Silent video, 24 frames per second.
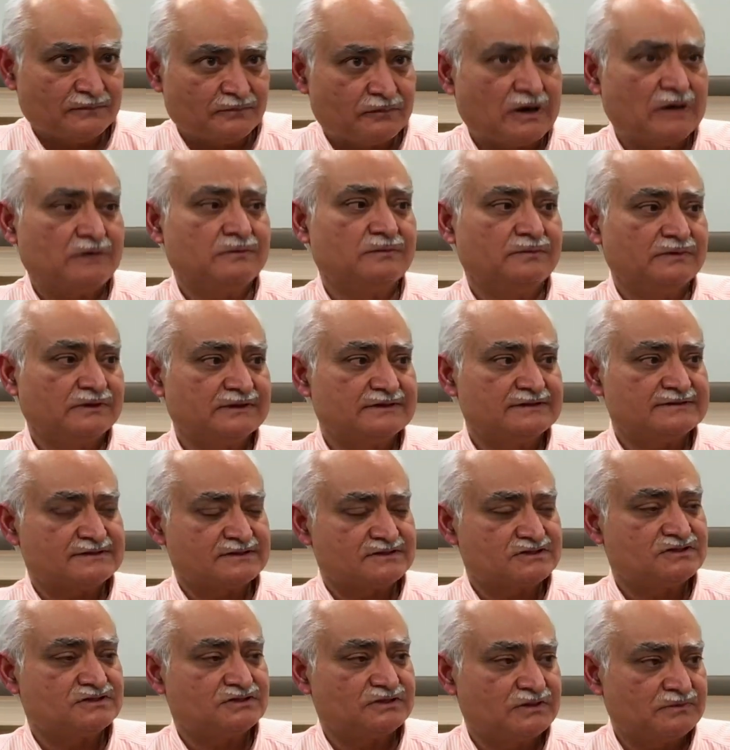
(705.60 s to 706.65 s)
probability is
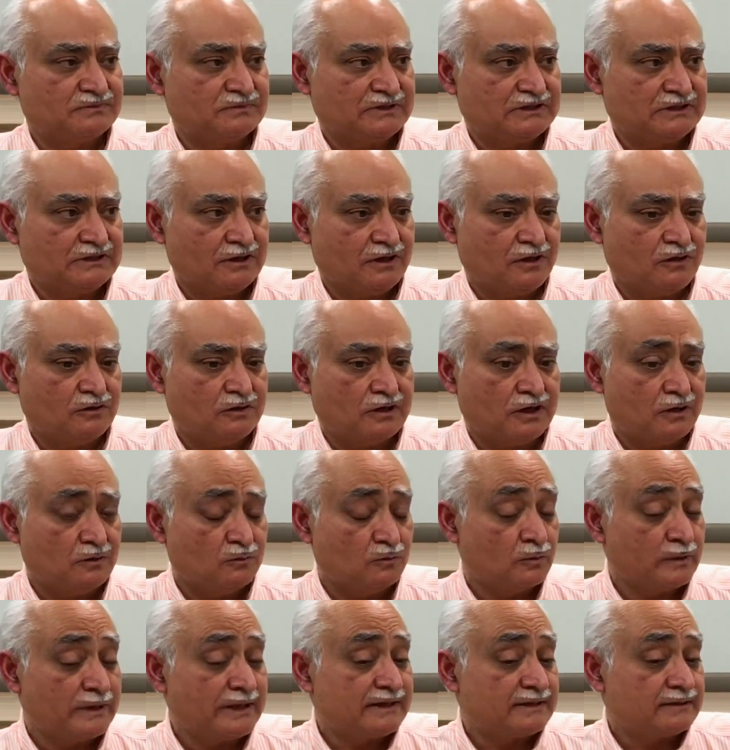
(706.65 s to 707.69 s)
extremely low. A
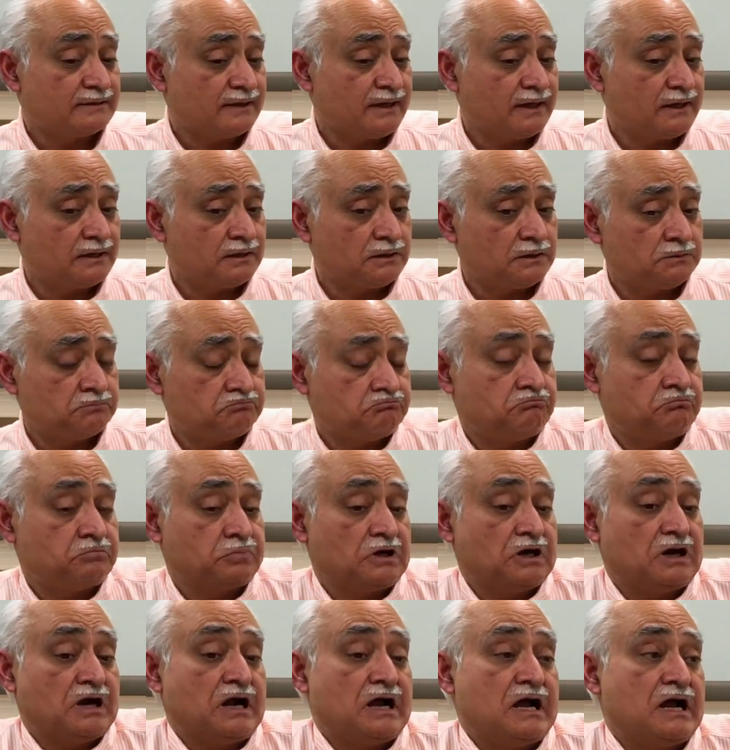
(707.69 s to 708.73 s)
week later,
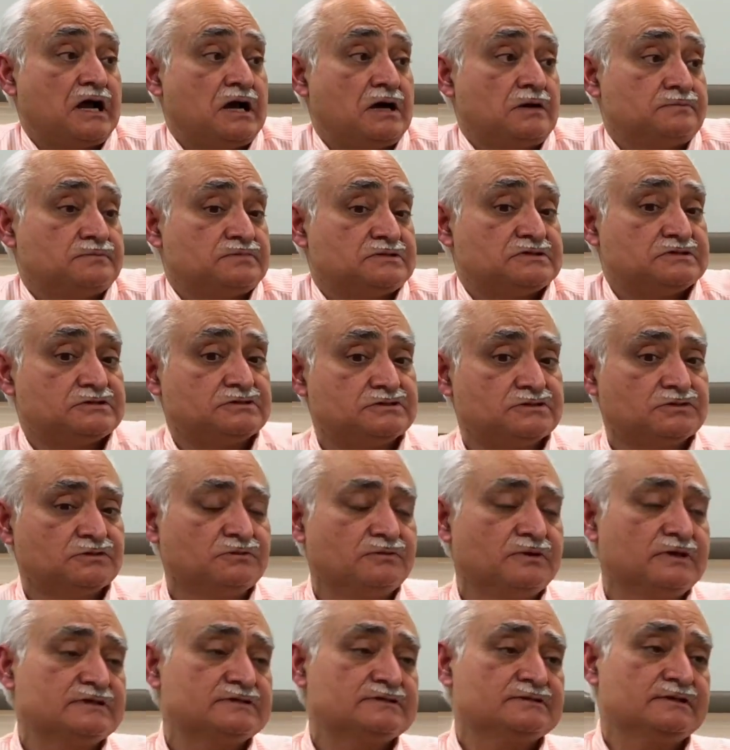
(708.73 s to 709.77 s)
perhaps. 2
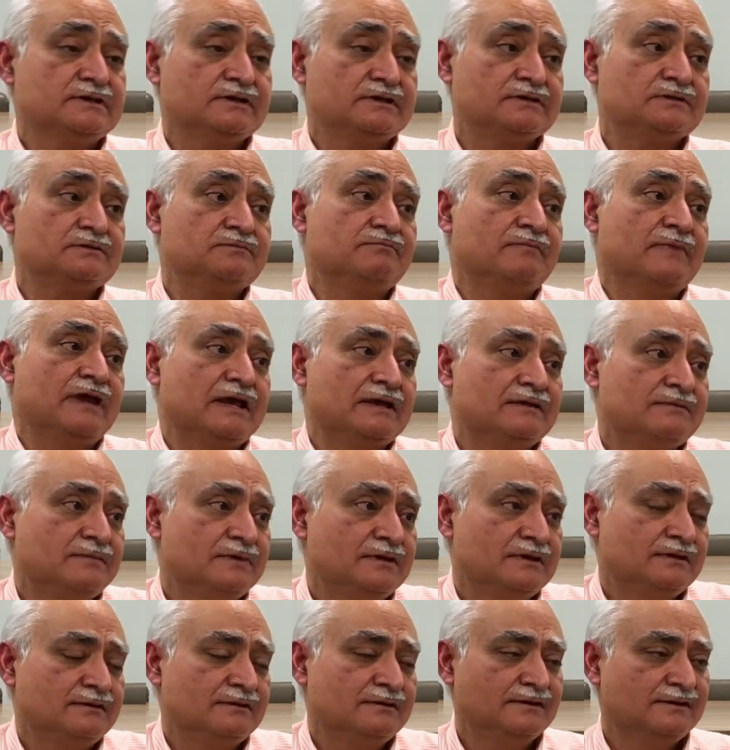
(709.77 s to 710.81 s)
weeks later,
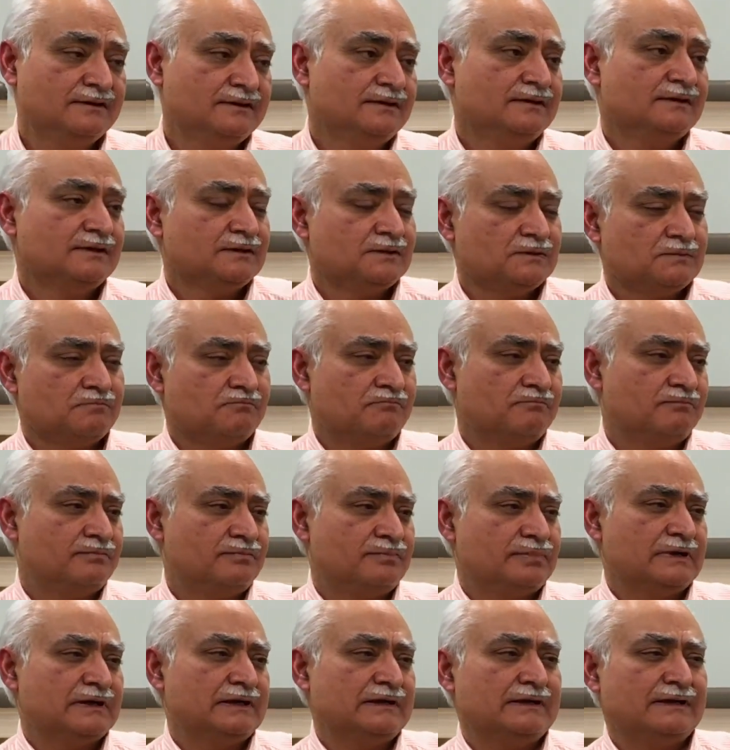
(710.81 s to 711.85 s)
maybe.
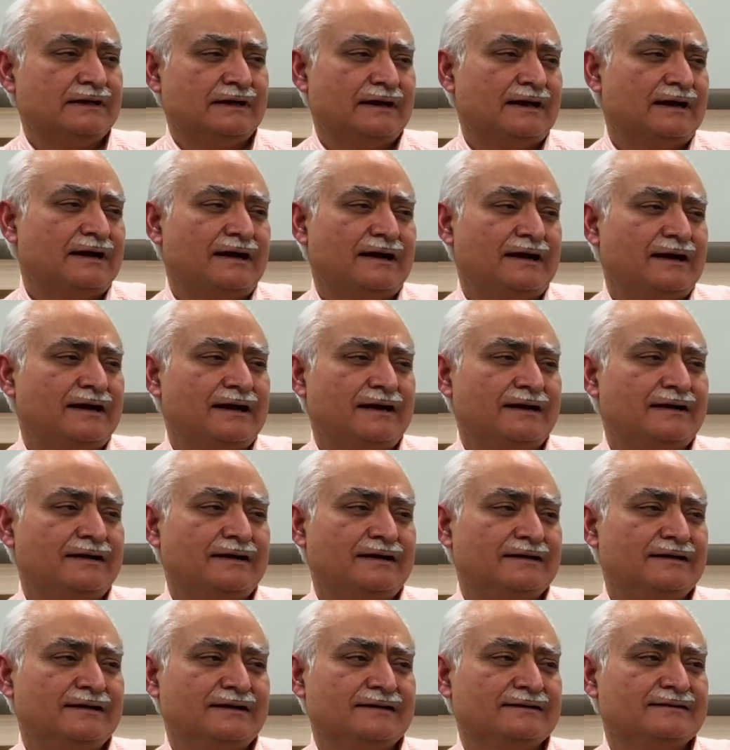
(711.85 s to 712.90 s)
But
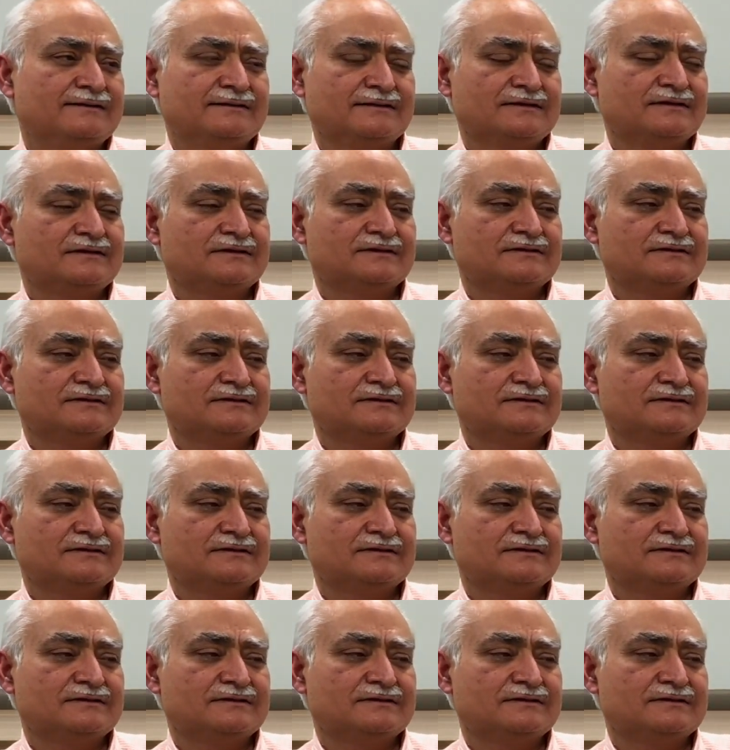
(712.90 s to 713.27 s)
I think